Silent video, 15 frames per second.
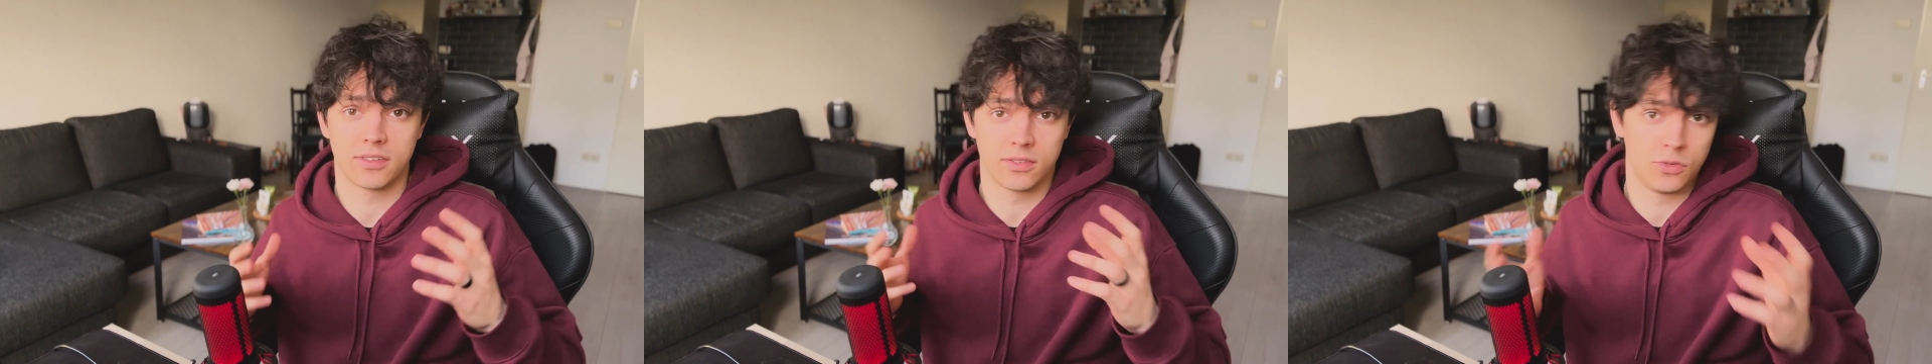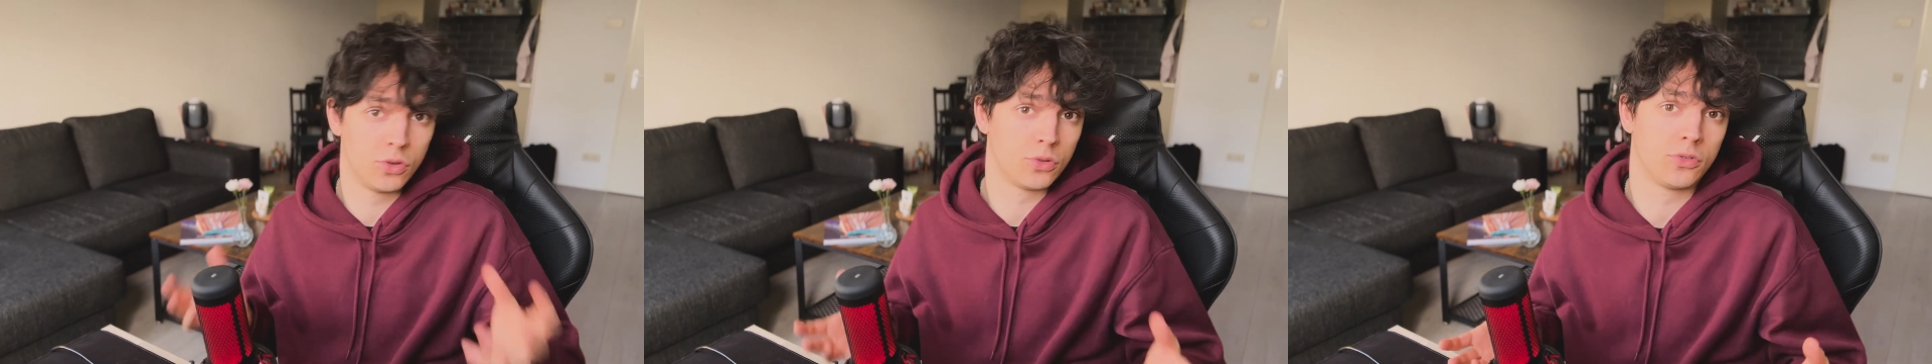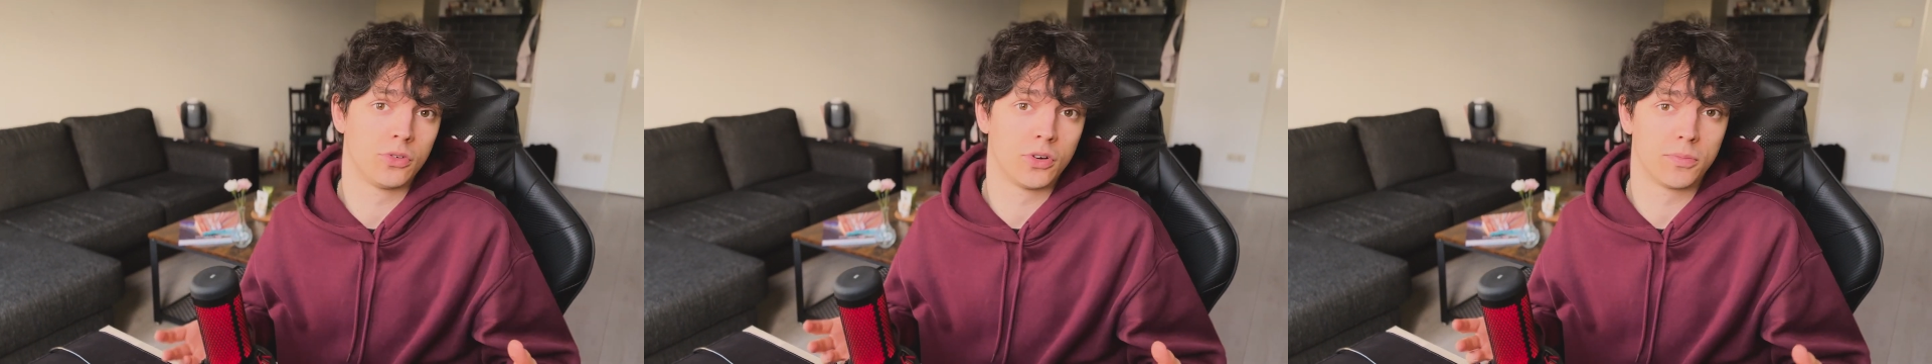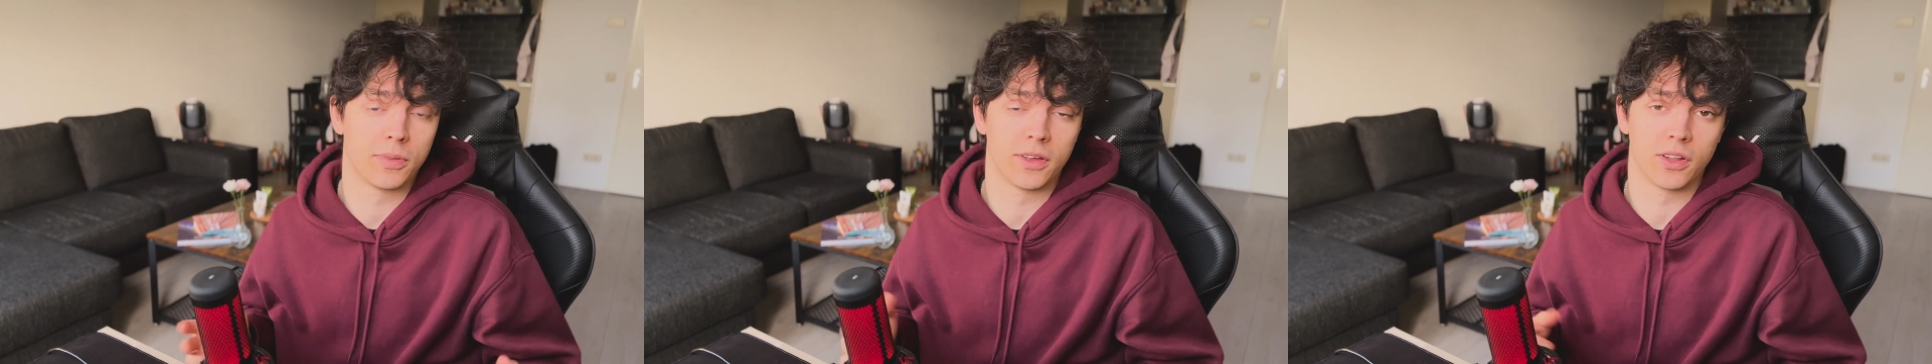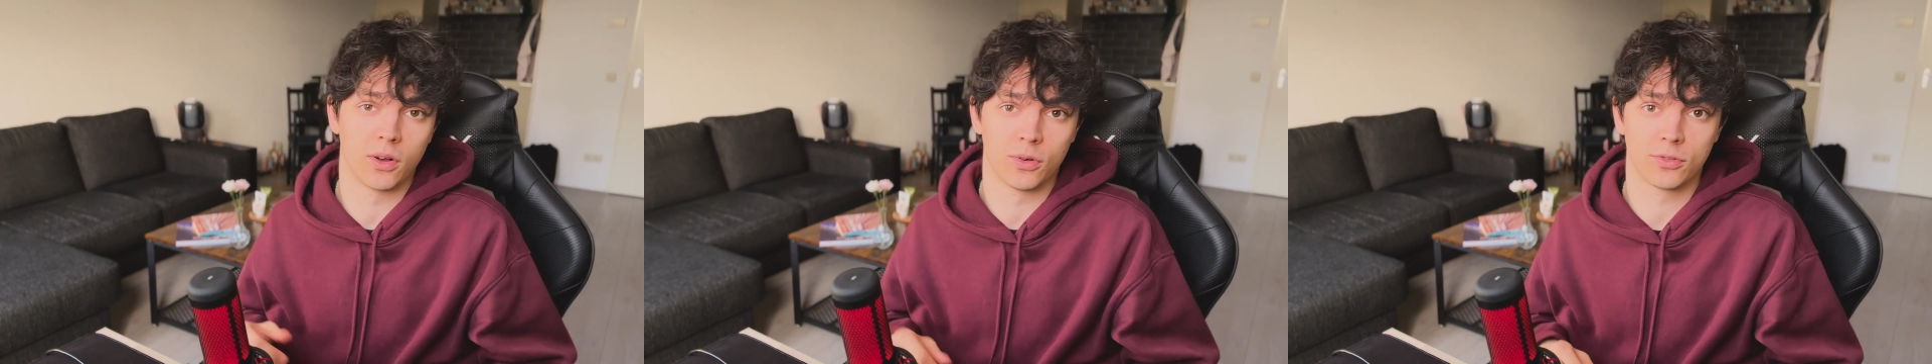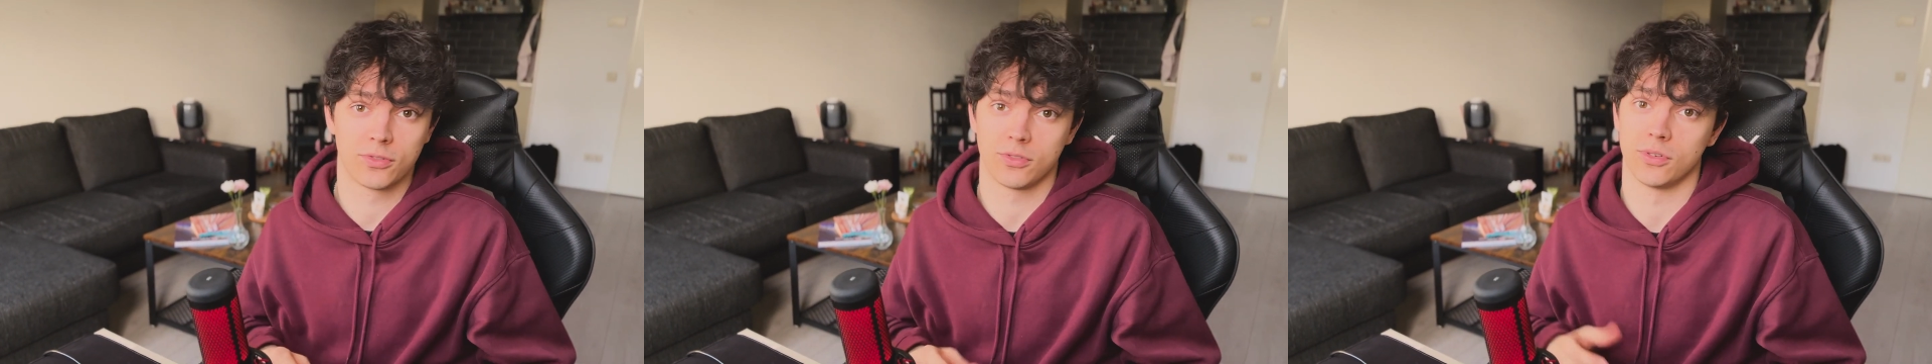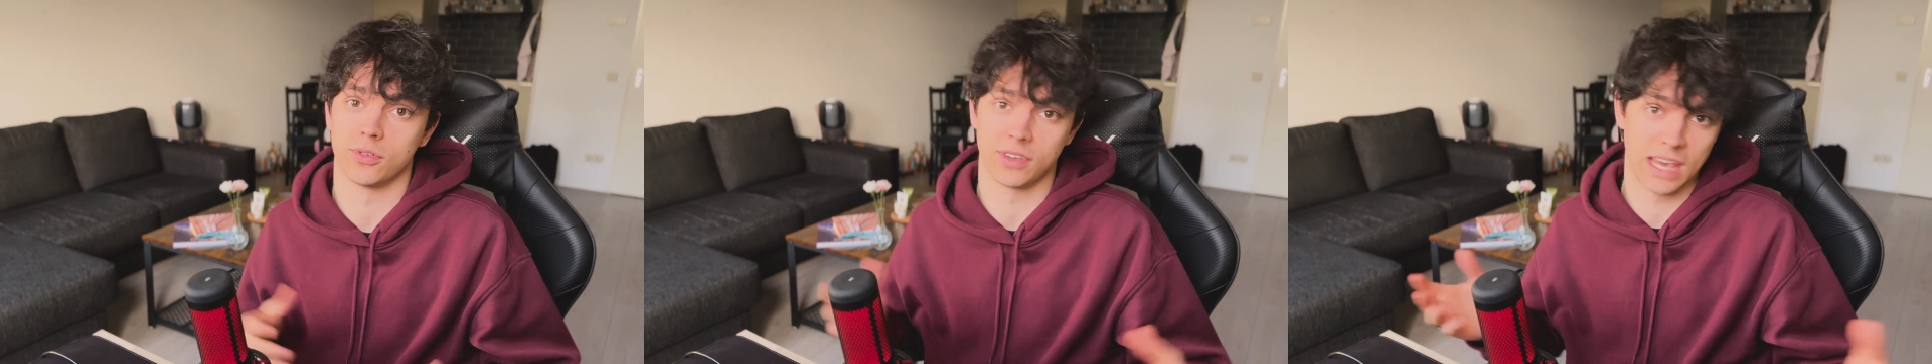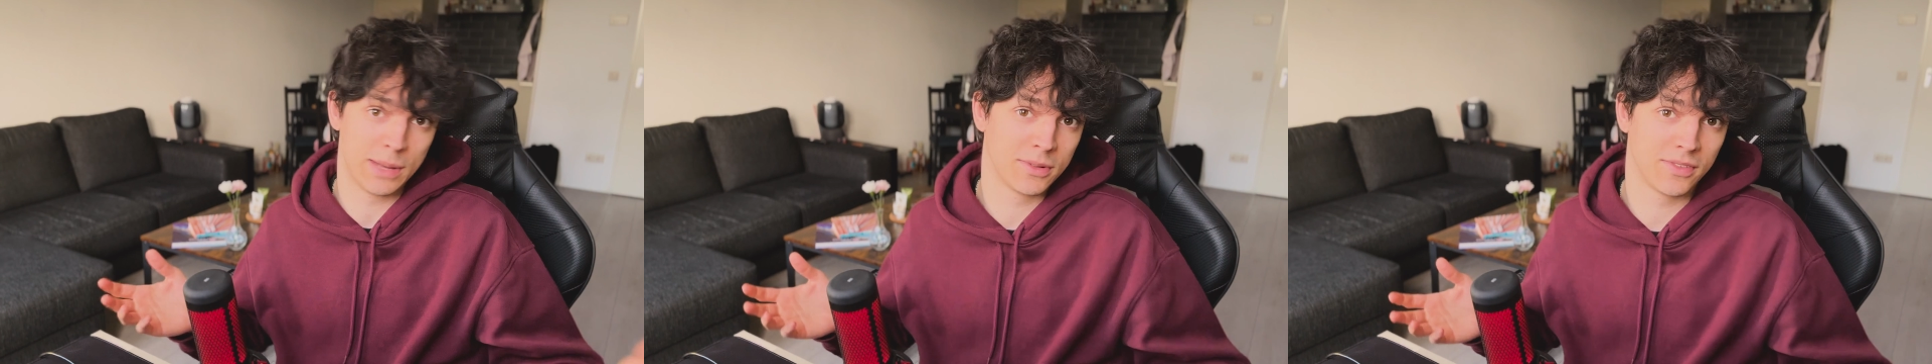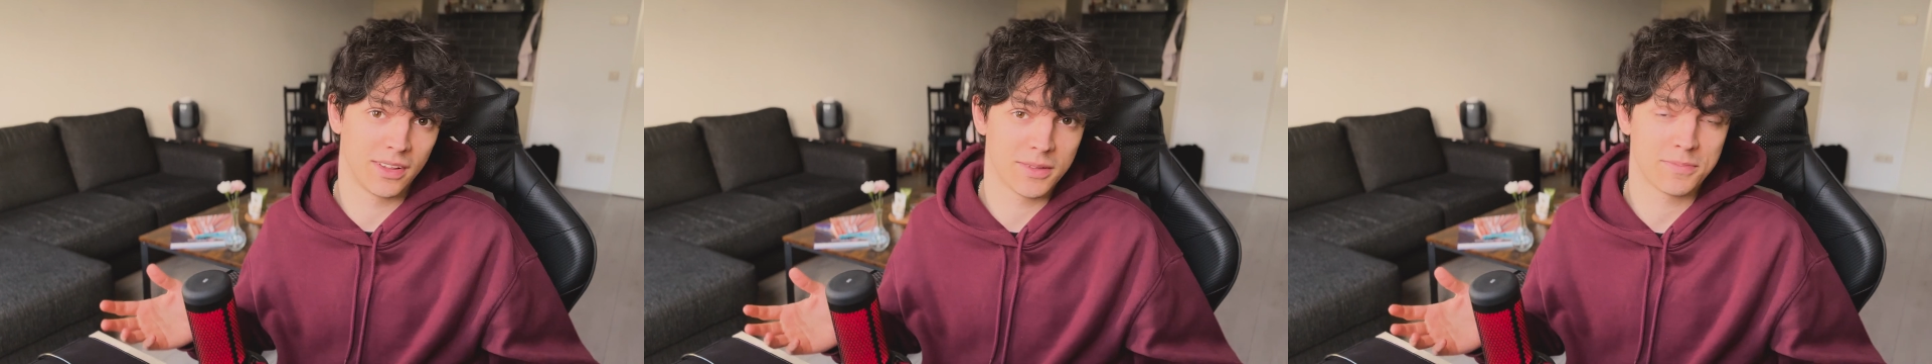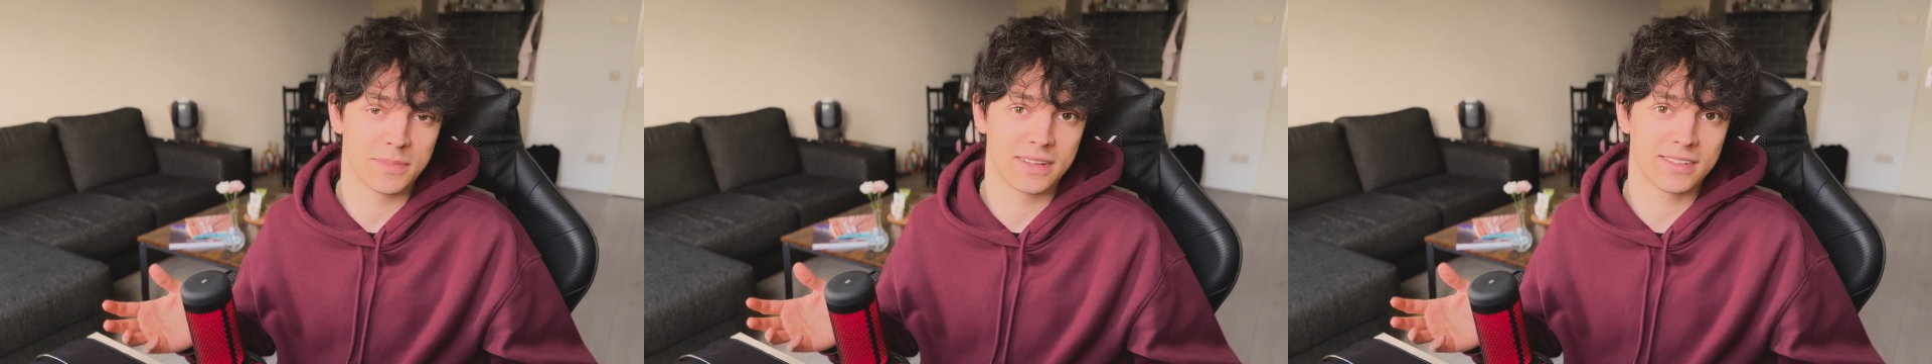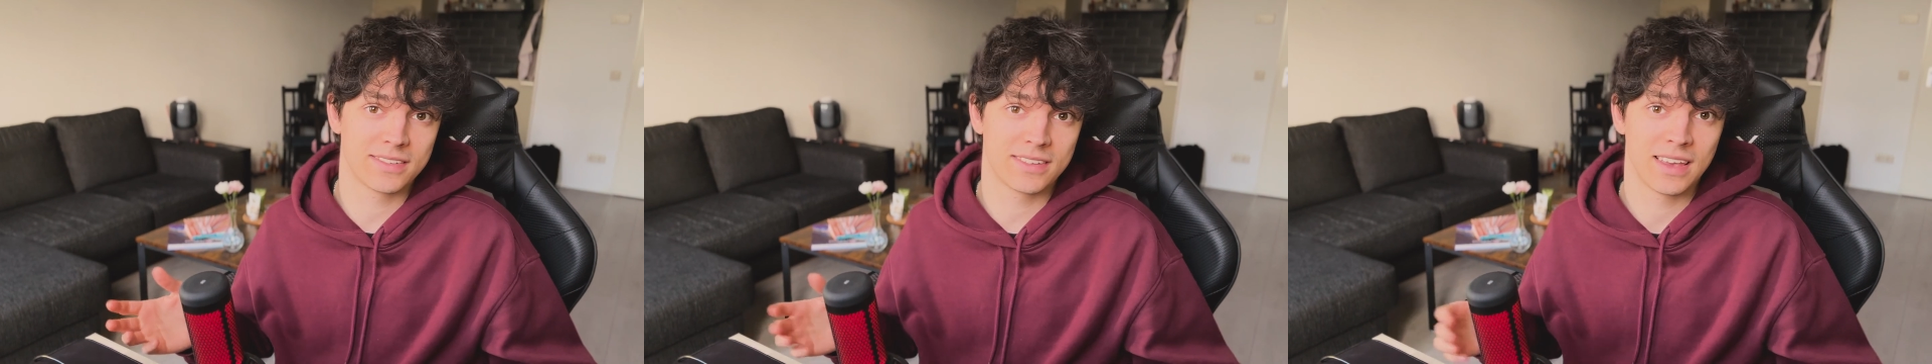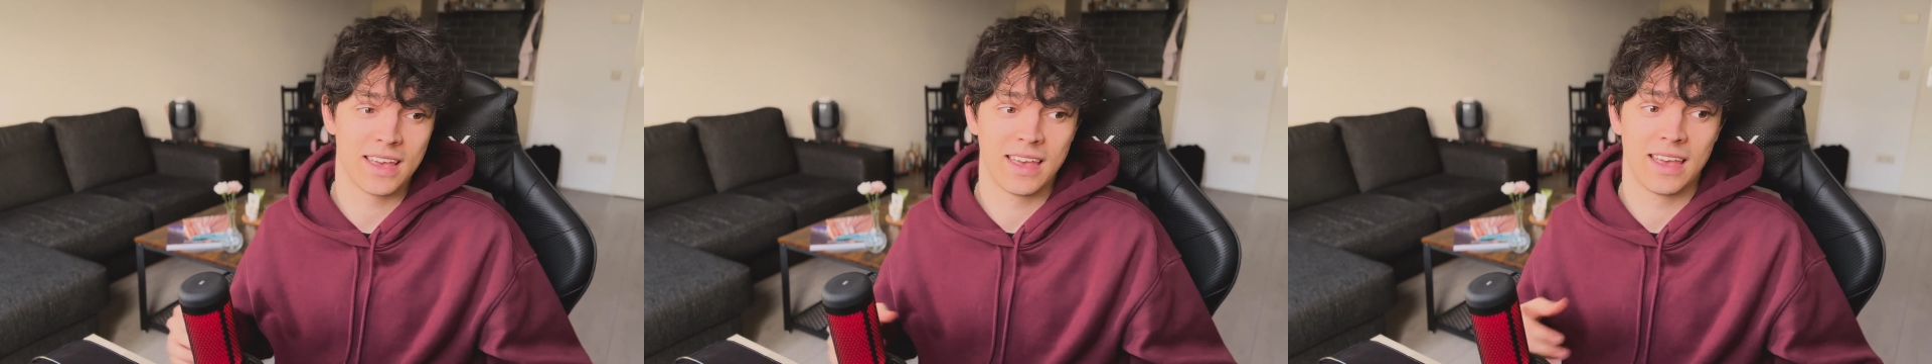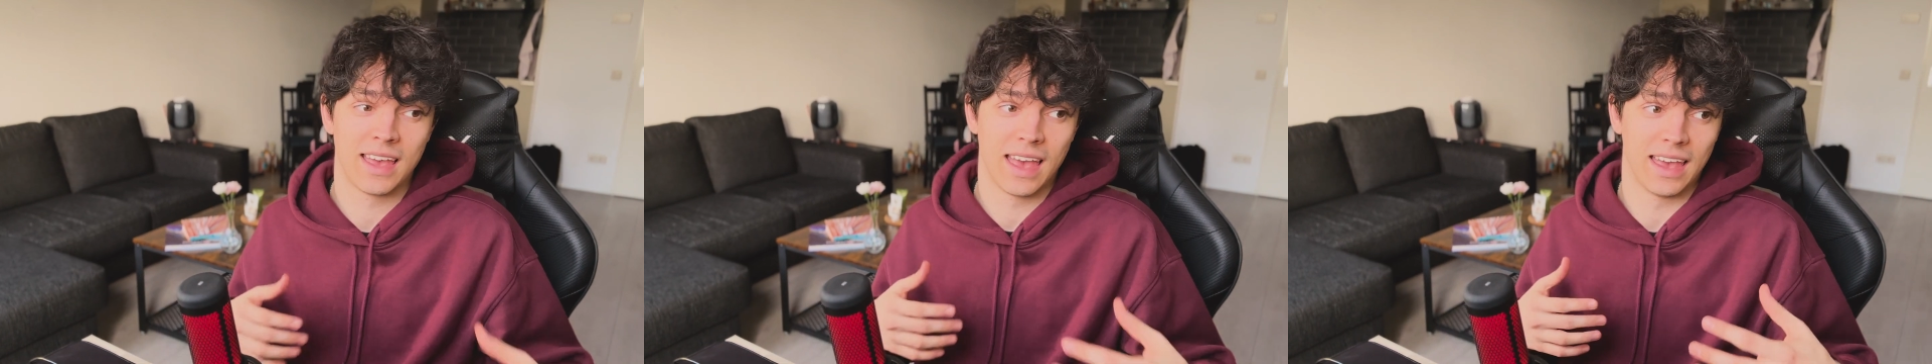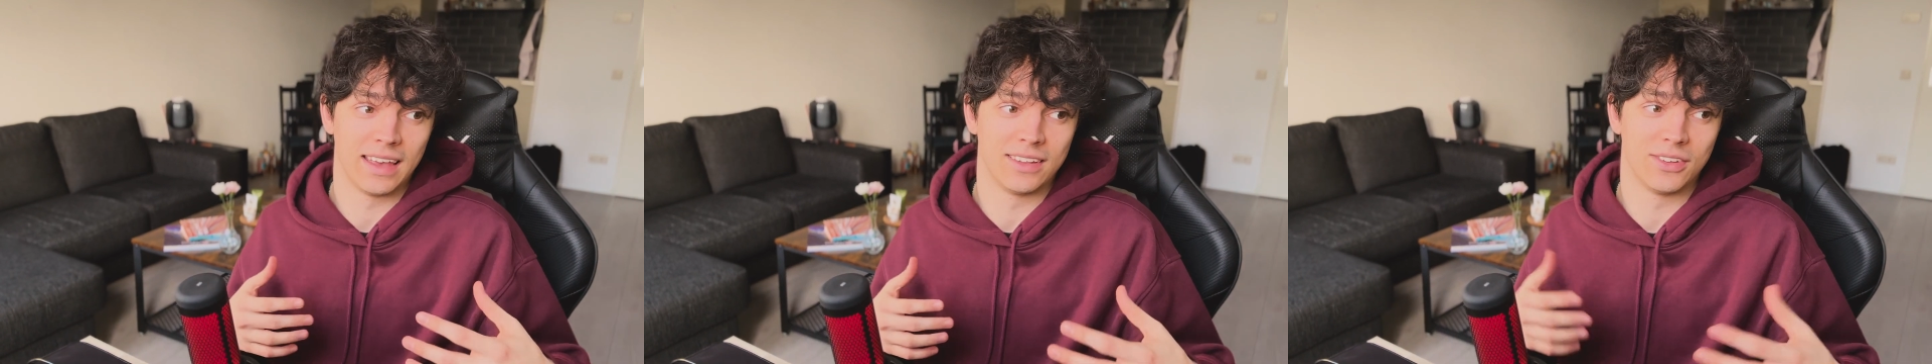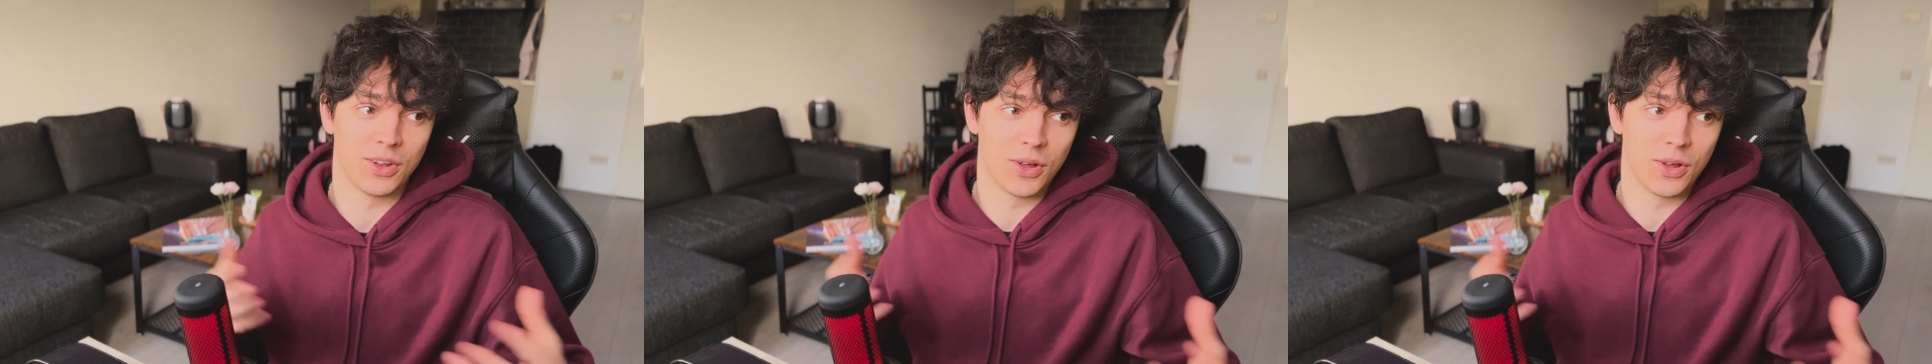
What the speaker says: YouTube and also game development and,